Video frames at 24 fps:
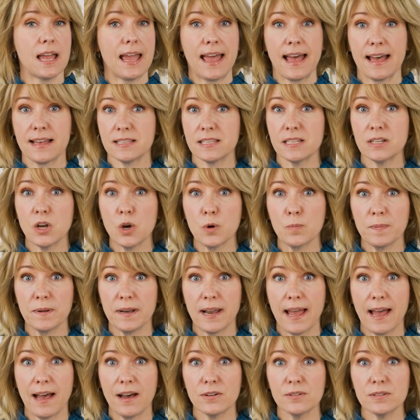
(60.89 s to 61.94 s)
has an open
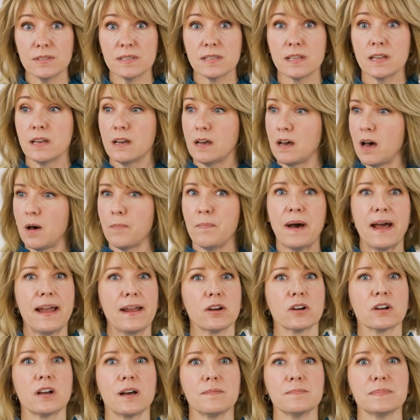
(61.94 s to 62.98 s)
house, a
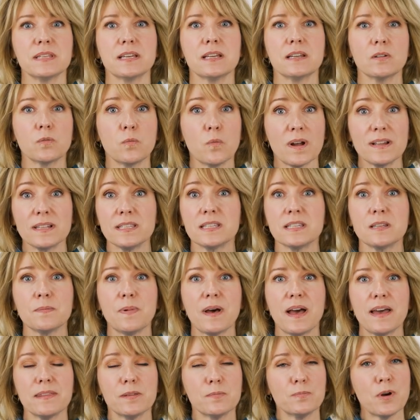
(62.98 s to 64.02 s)
buyer comes in and wants to
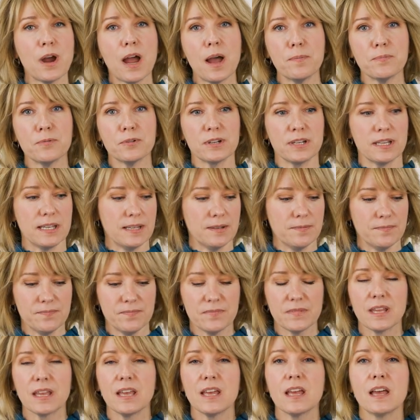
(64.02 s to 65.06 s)
buy the property.
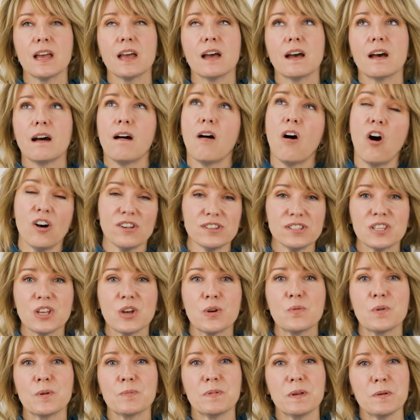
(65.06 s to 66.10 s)

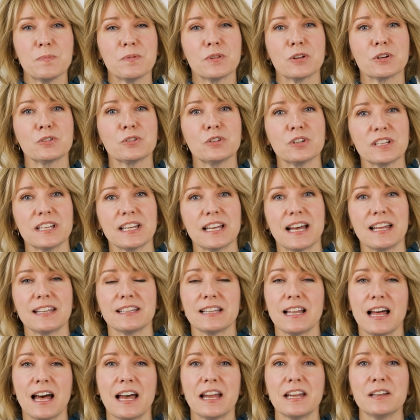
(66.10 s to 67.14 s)
Also, when people are looking
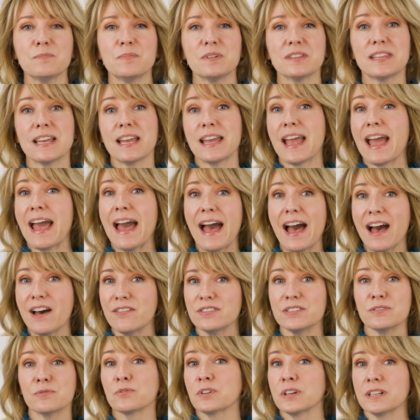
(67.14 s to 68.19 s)
online, but they
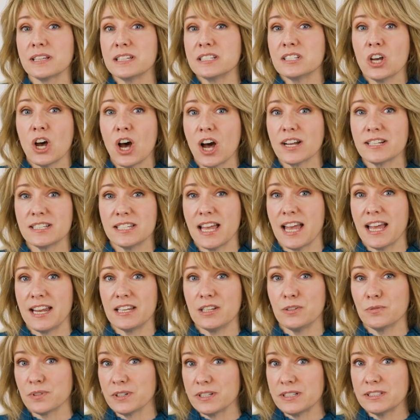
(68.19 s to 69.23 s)
haven't really talked to
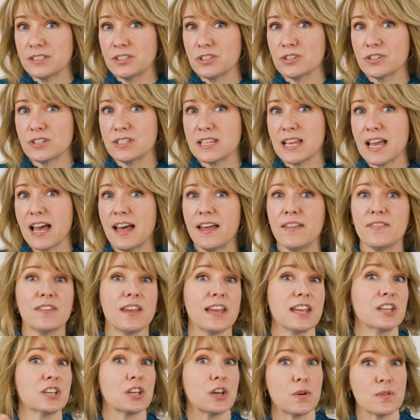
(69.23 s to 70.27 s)
any realtors yet and
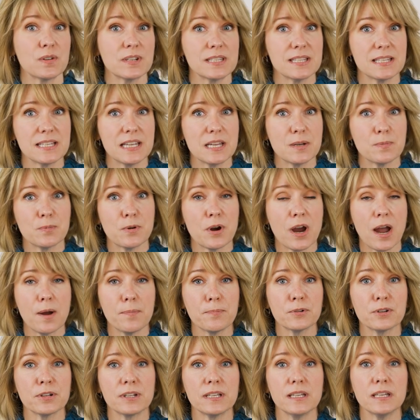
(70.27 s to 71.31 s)
they go to see a
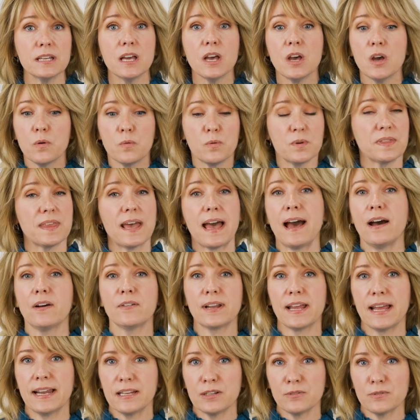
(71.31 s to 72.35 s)
property without
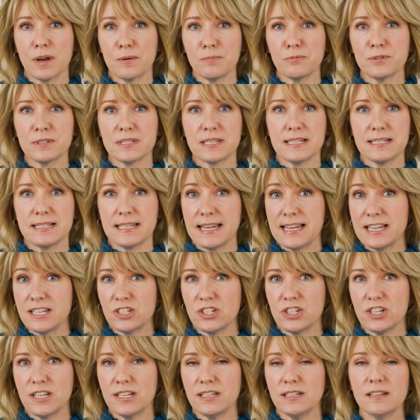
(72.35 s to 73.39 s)
any
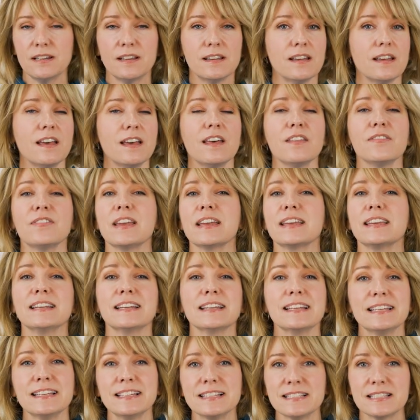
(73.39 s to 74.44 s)
representation, they
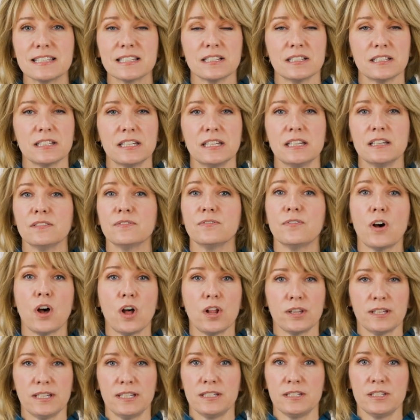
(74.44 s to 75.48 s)
can easily
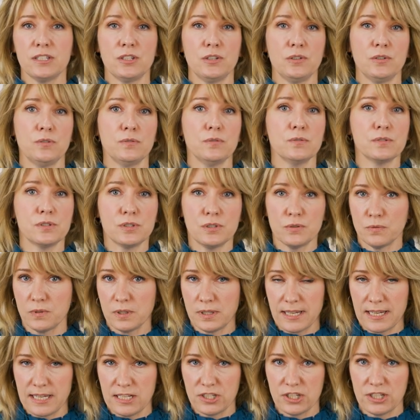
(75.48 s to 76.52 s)
fall into dual
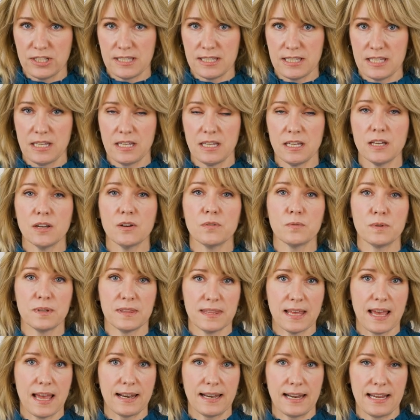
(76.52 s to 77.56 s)
agency with
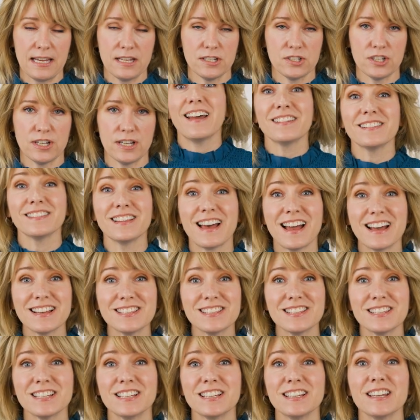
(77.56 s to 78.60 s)
that agent. And
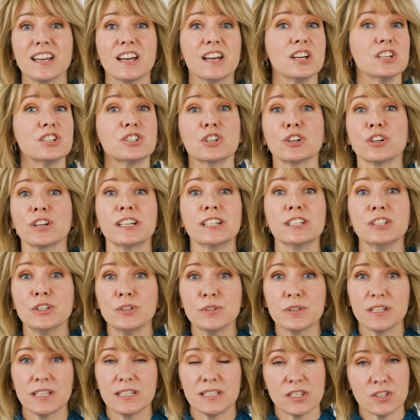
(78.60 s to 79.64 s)
lastly, during
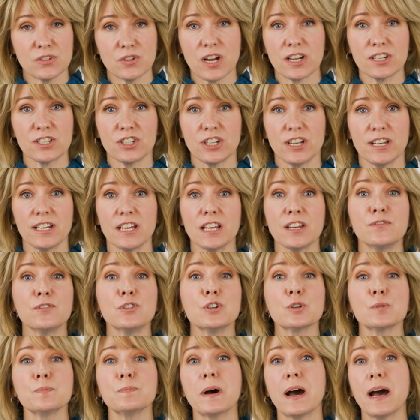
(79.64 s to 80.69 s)
new construction, if
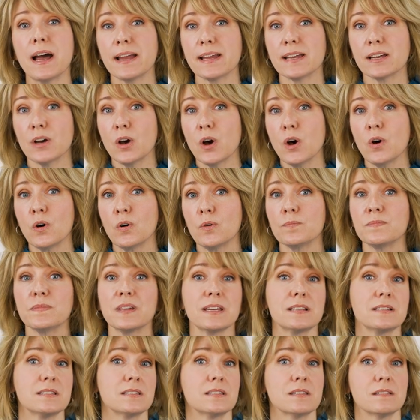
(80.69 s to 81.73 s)
you're buying a home
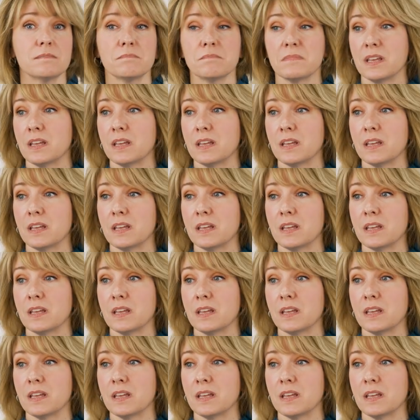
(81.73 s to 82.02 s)
that's